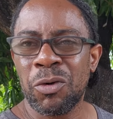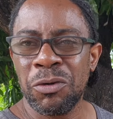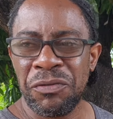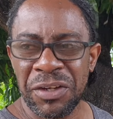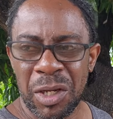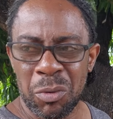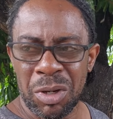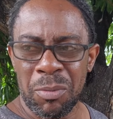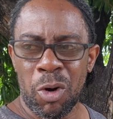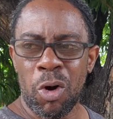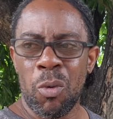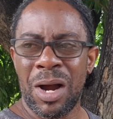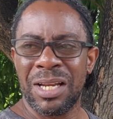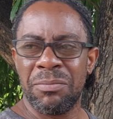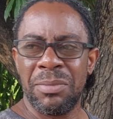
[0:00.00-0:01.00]
good figure about
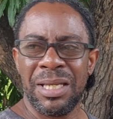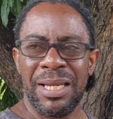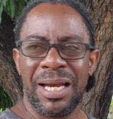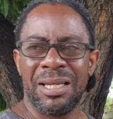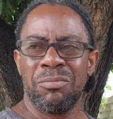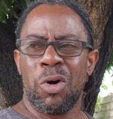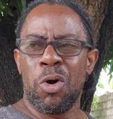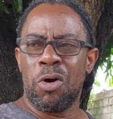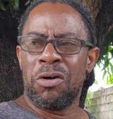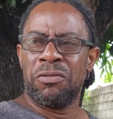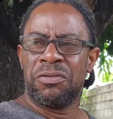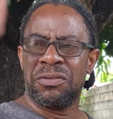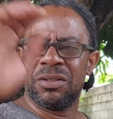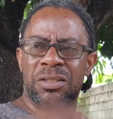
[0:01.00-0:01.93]
$1 million. Move.